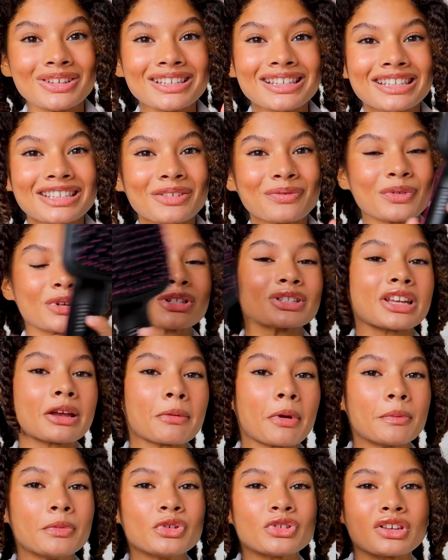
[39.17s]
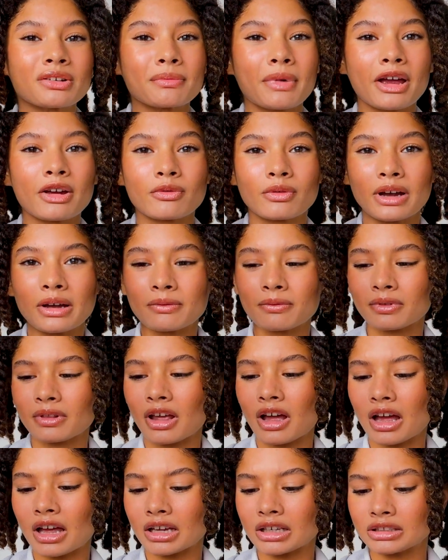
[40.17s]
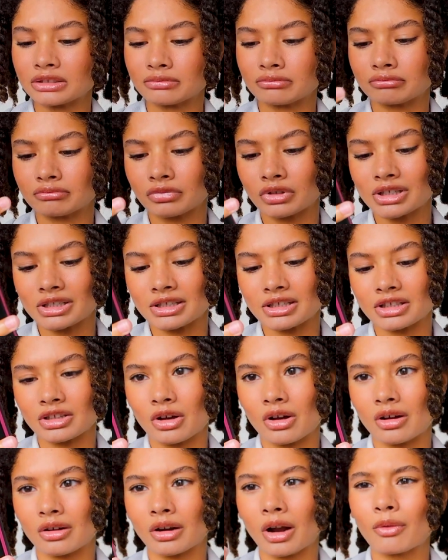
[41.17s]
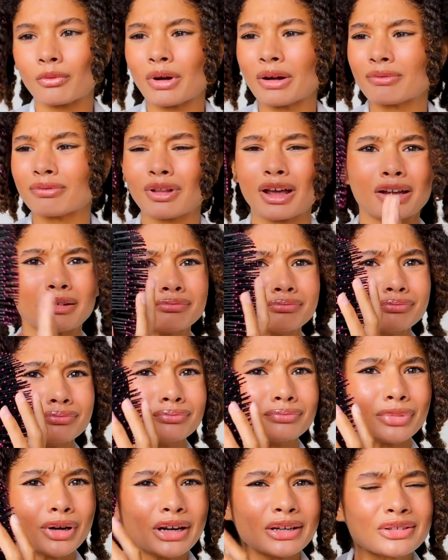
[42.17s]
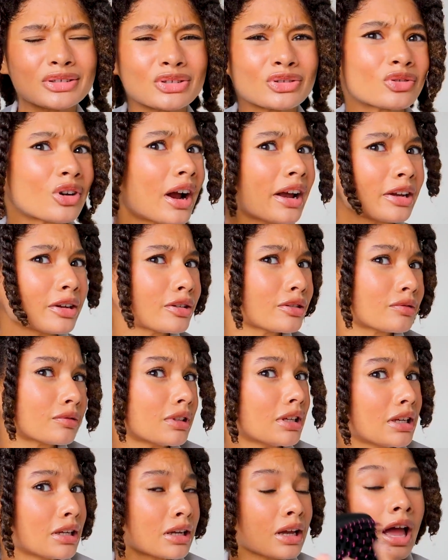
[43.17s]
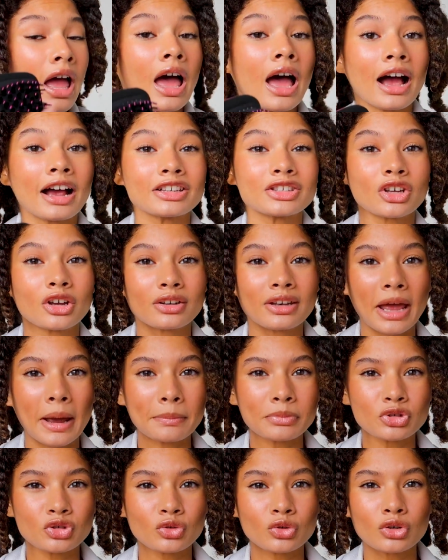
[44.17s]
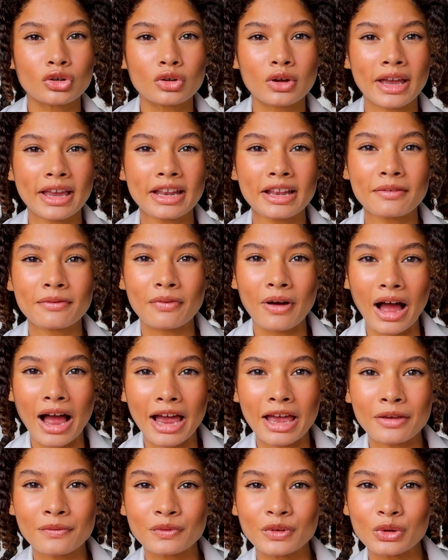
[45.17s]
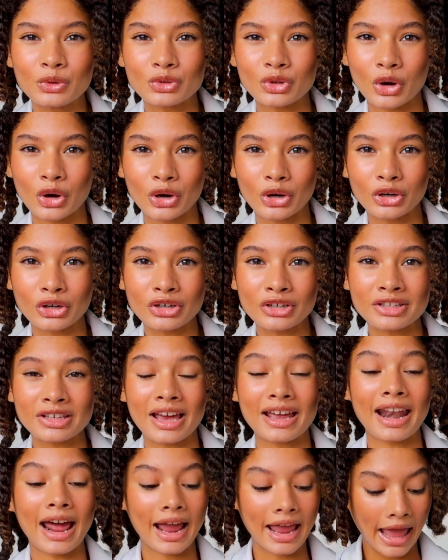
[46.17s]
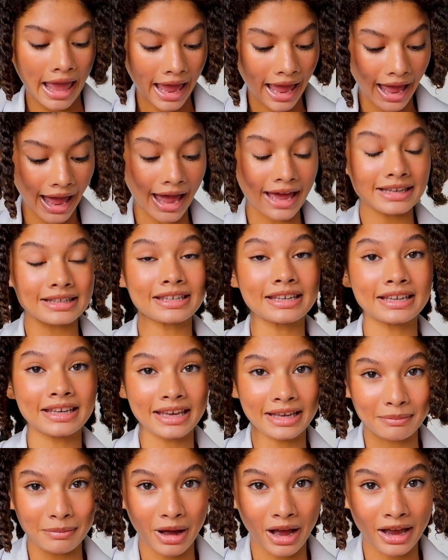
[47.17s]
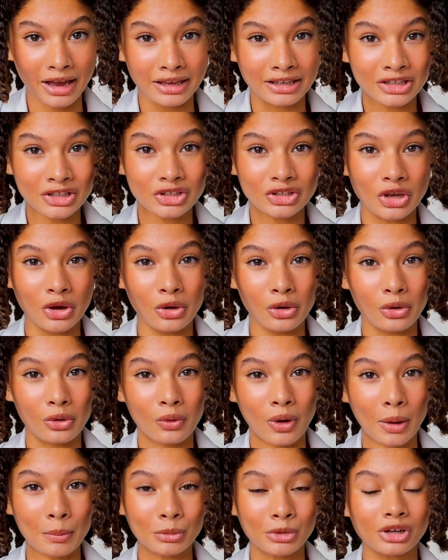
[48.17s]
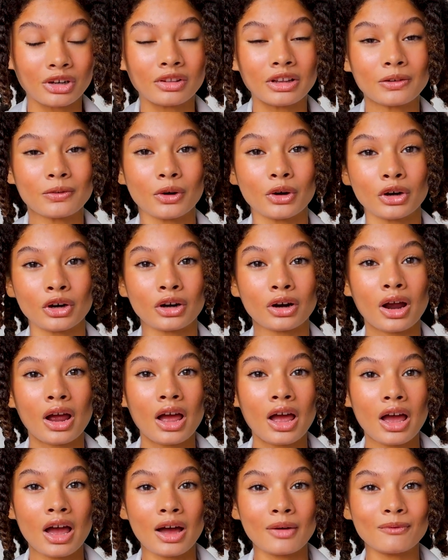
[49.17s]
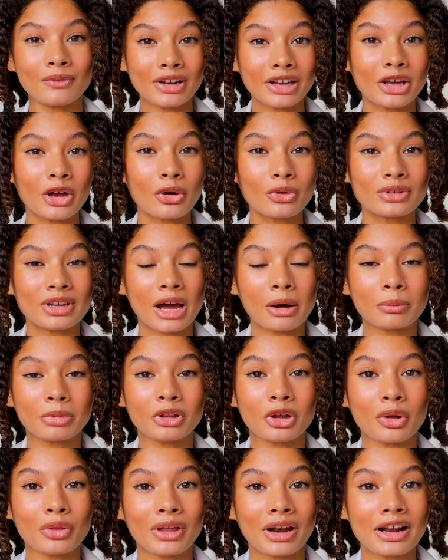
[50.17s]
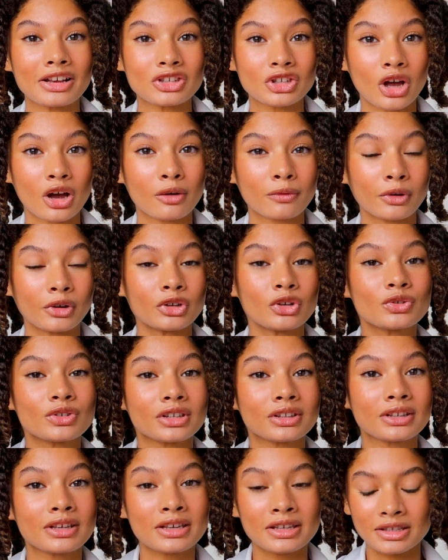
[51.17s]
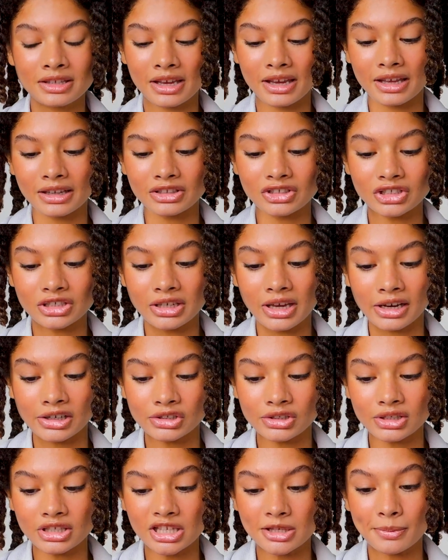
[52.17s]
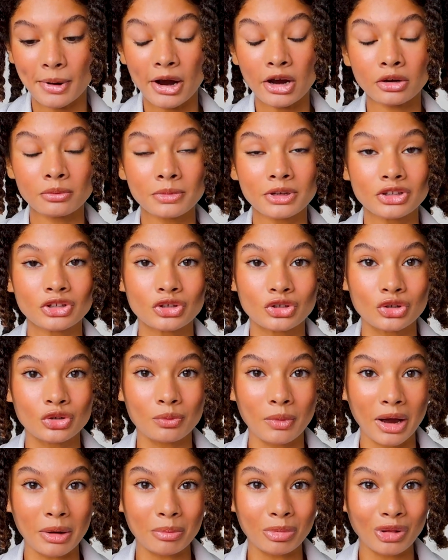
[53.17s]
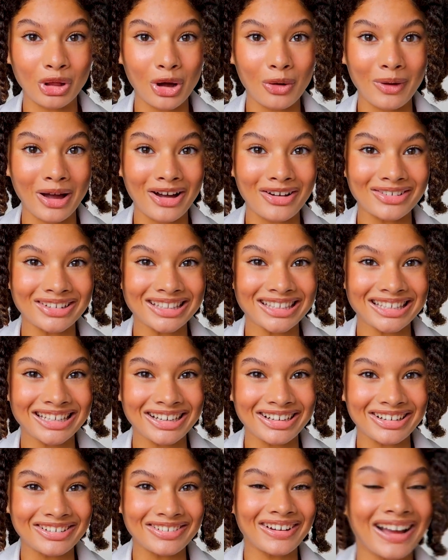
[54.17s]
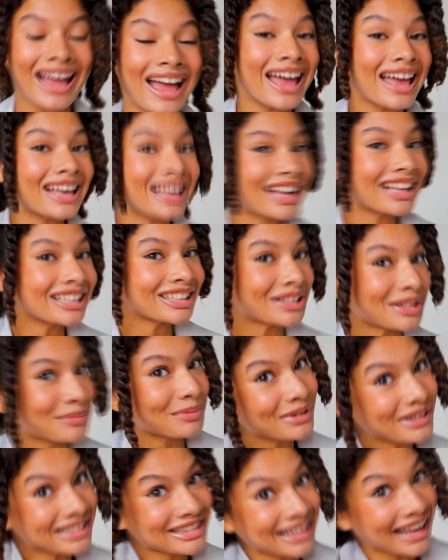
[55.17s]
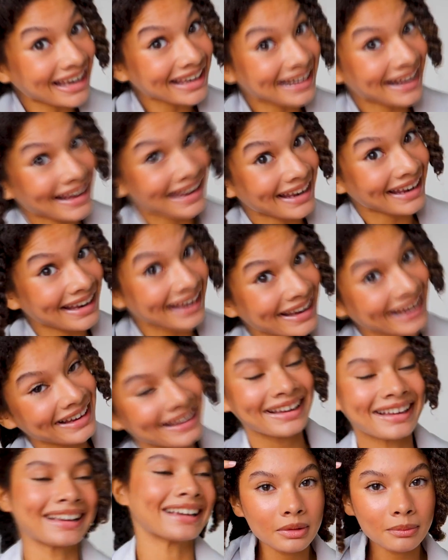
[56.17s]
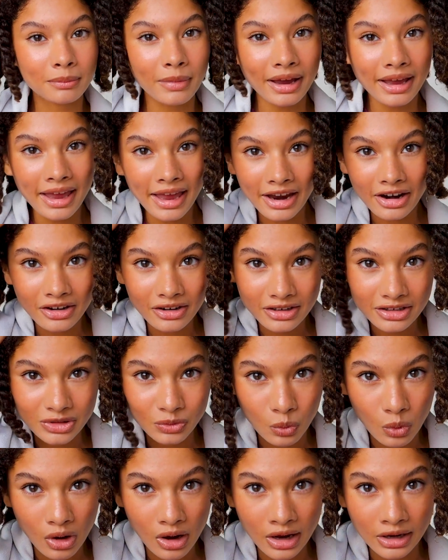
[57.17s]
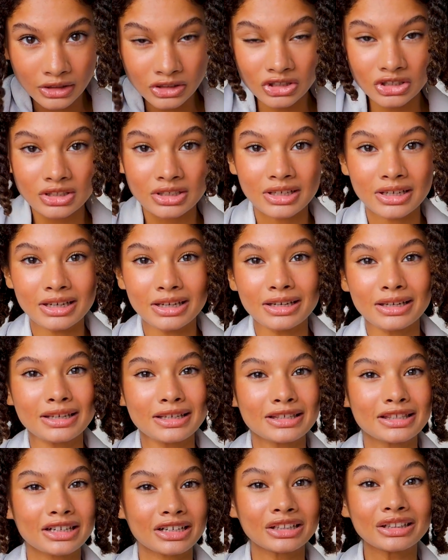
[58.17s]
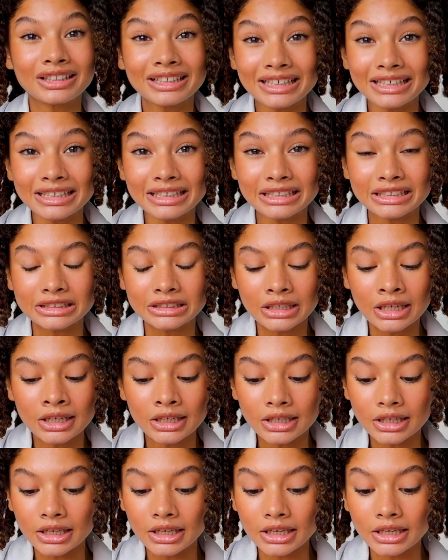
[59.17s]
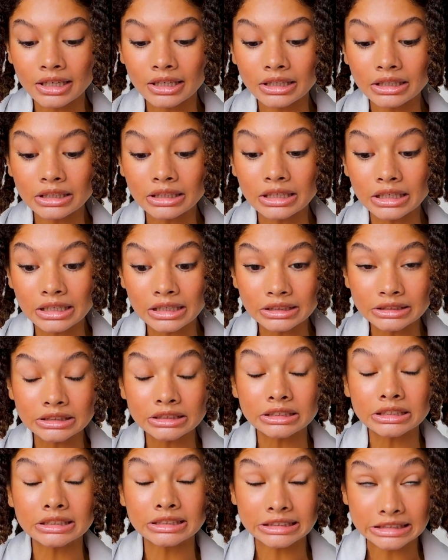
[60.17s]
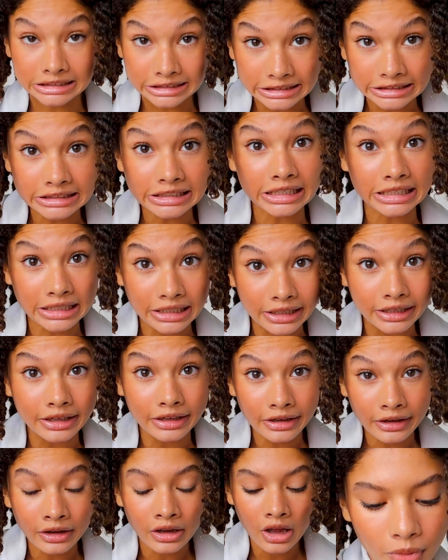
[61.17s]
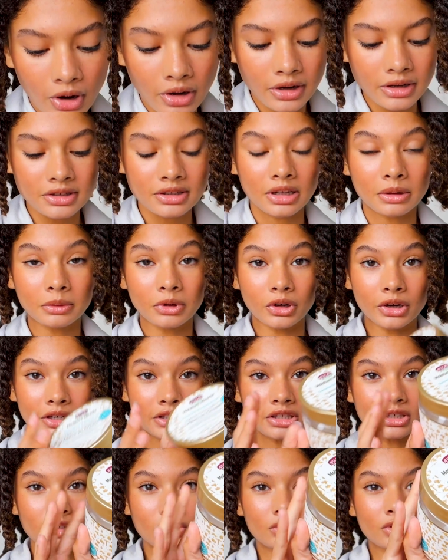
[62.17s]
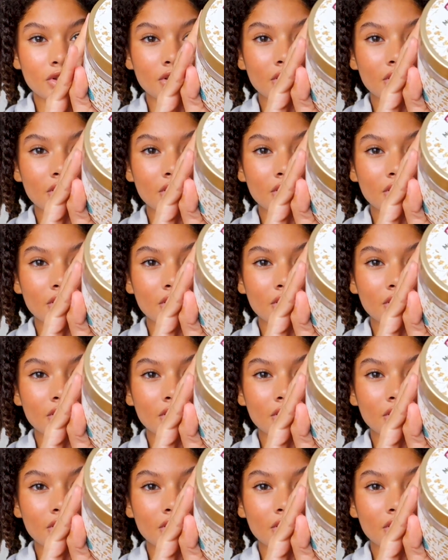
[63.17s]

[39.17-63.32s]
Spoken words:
this is the first time I'm using my Revlon, what is this called? A Revlon brush dryer thing. I saw Natural 85 use hers and I had to get mine, so I'm gonna leave her video down below that I saw for using this, and she actually inspired me to do my blowout, so super exciting. My hair is washed, it is clean, it needs conditioning. The products that I'm going to use